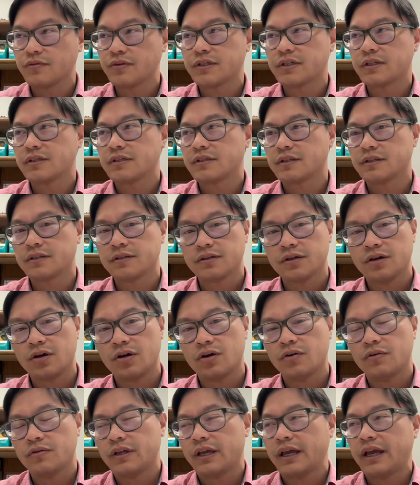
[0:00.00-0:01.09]
resistance.
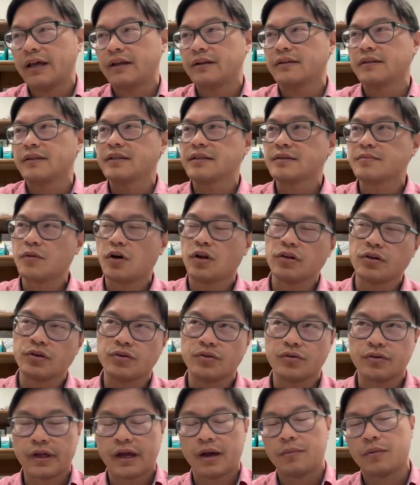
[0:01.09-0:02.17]
Oh, they had this
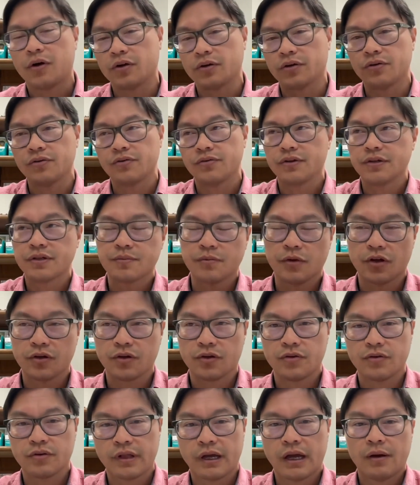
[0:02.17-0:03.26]
molecule, that molecule, this
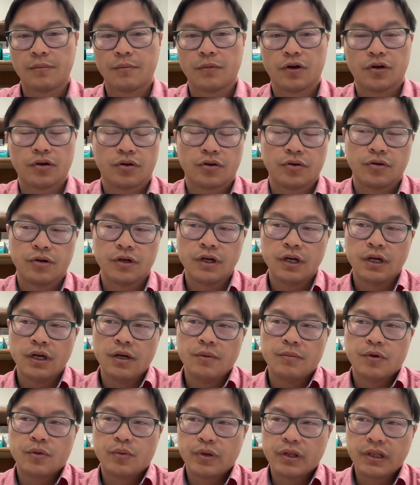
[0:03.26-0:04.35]
molecule, that molecule.
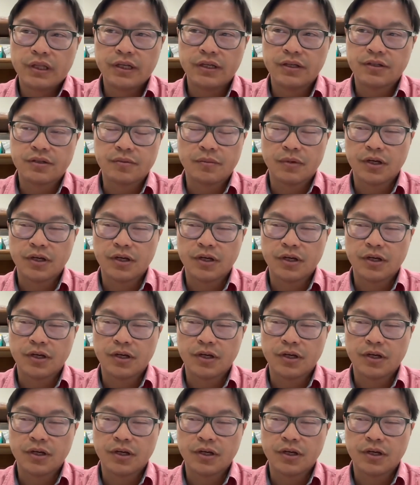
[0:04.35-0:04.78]
But really, is a